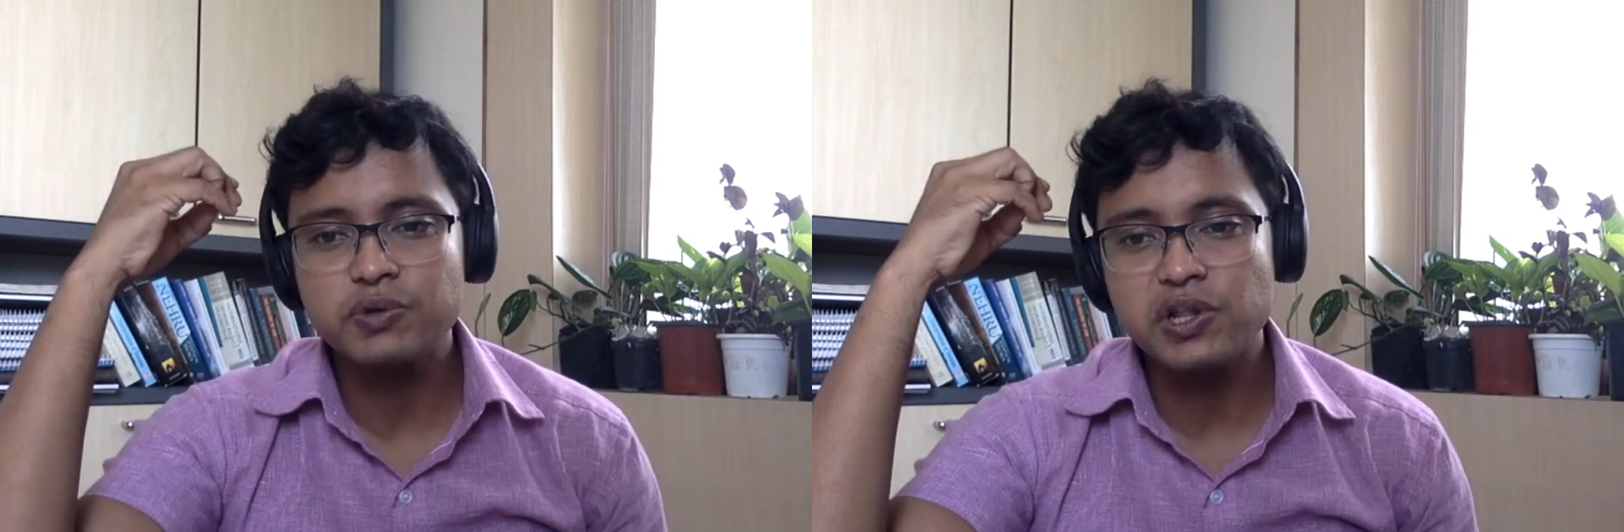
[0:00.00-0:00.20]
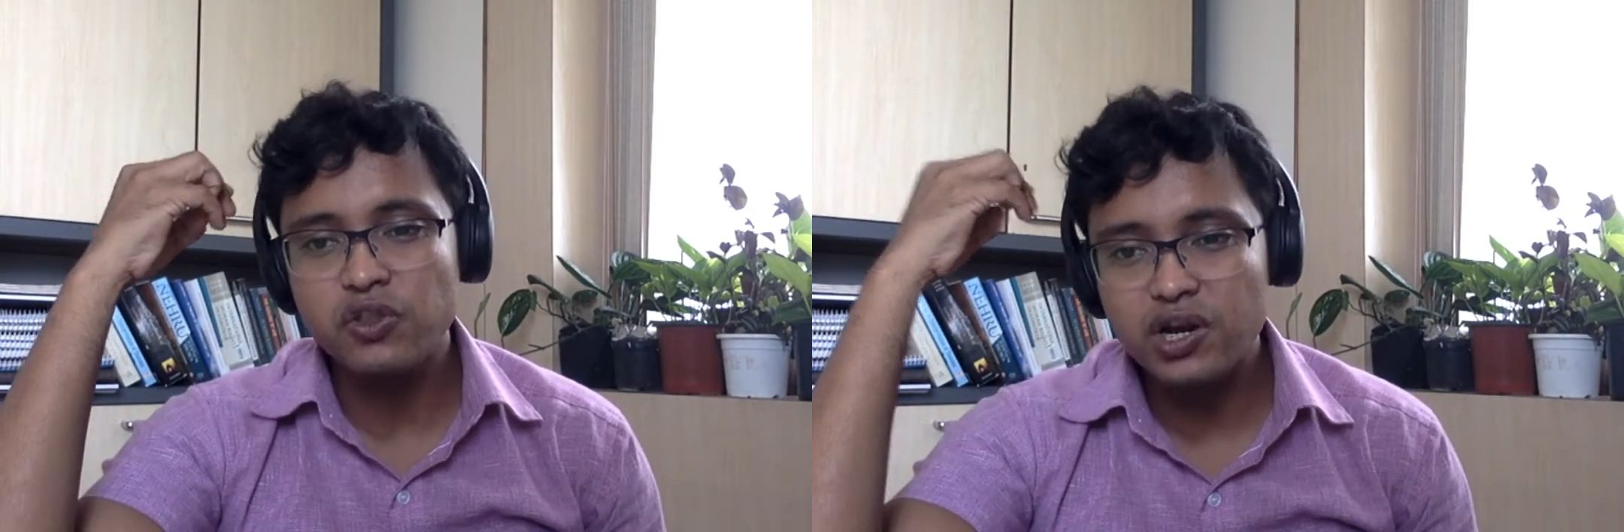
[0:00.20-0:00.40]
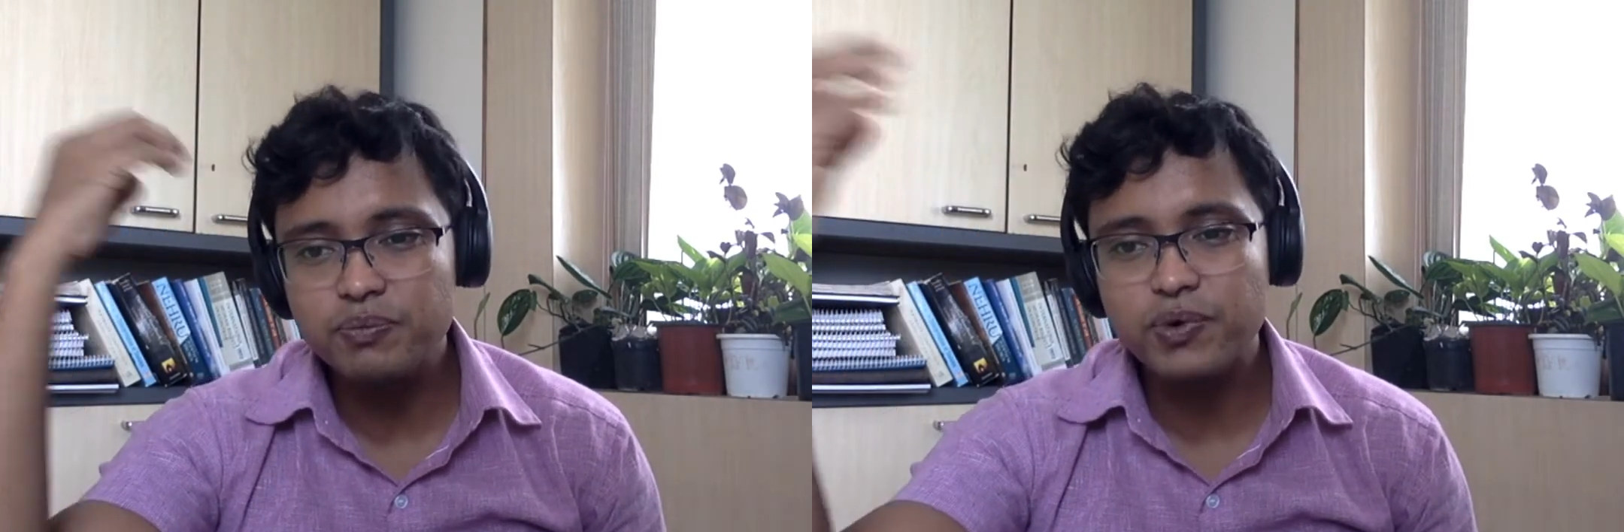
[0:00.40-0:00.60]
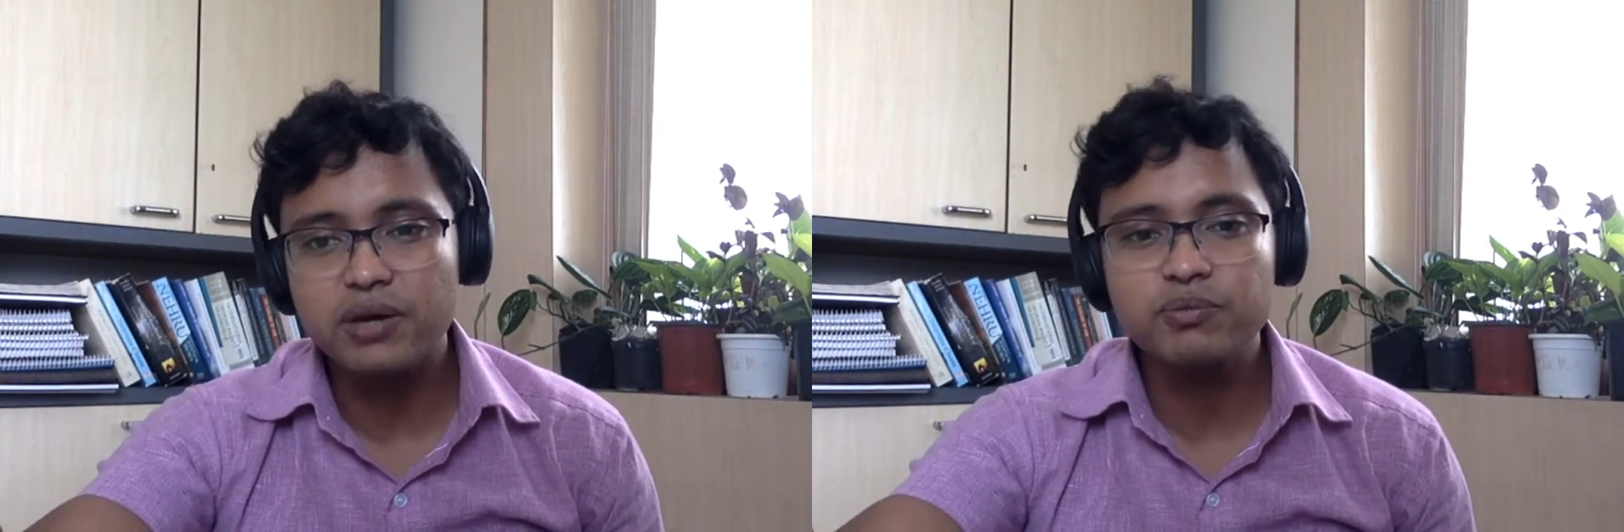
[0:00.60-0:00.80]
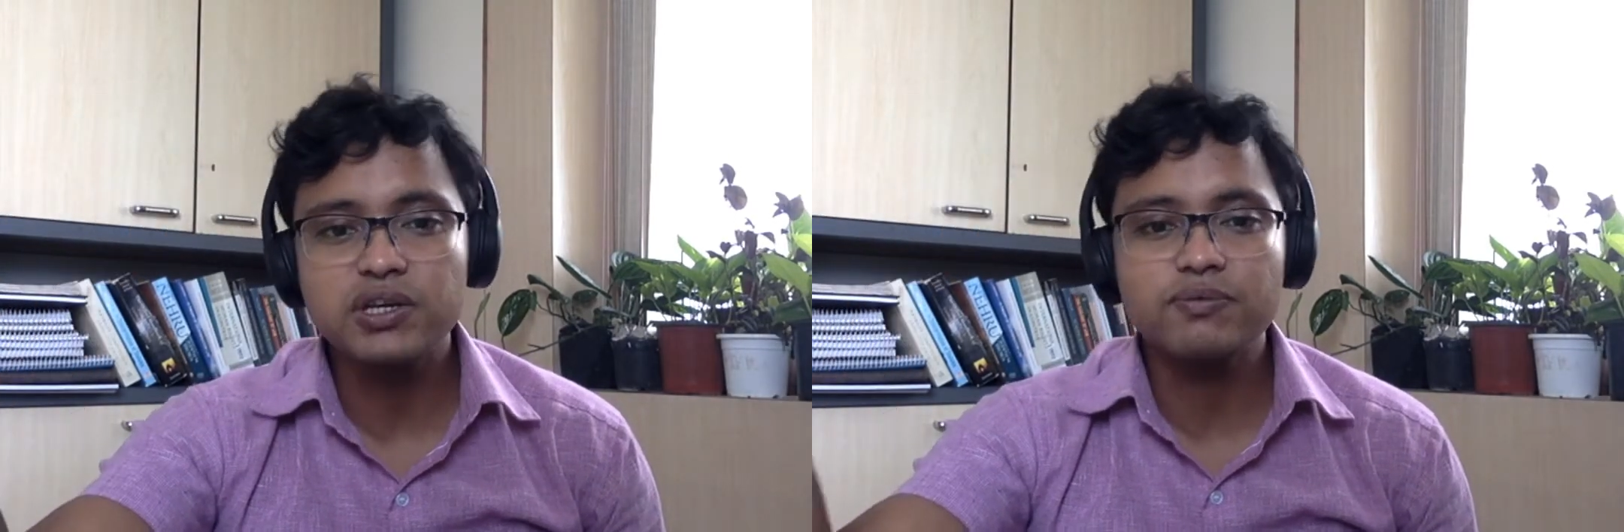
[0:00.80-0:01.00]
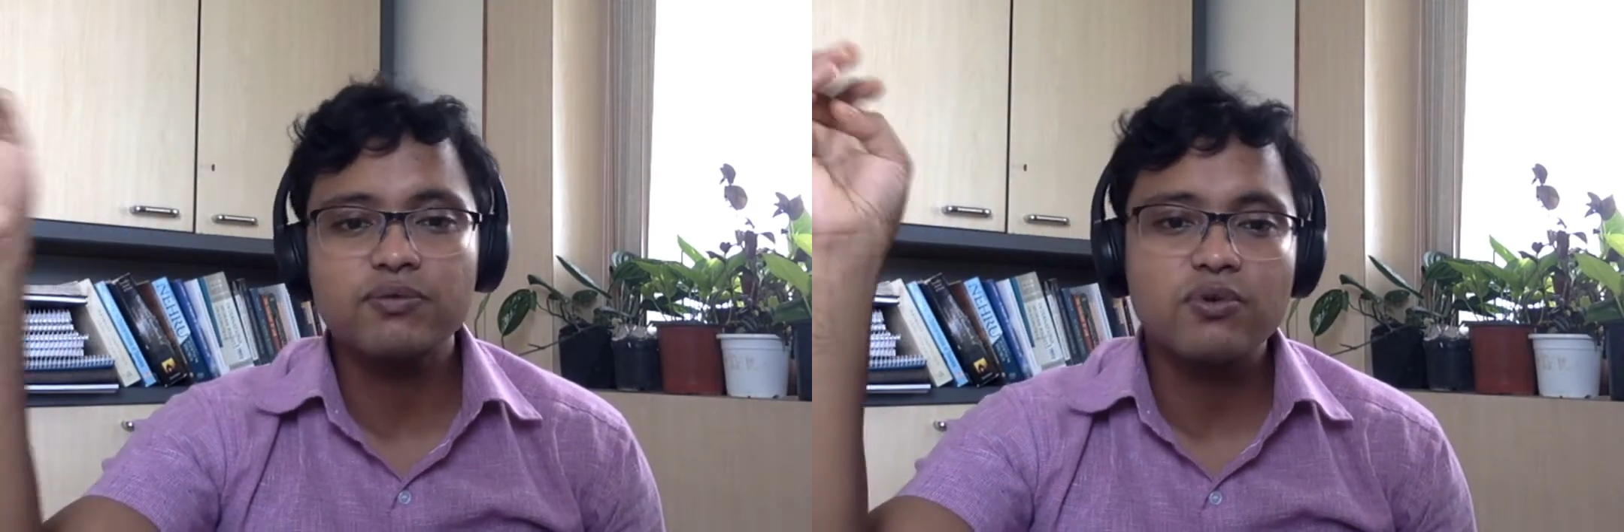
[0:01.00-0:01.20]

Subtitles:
will not permit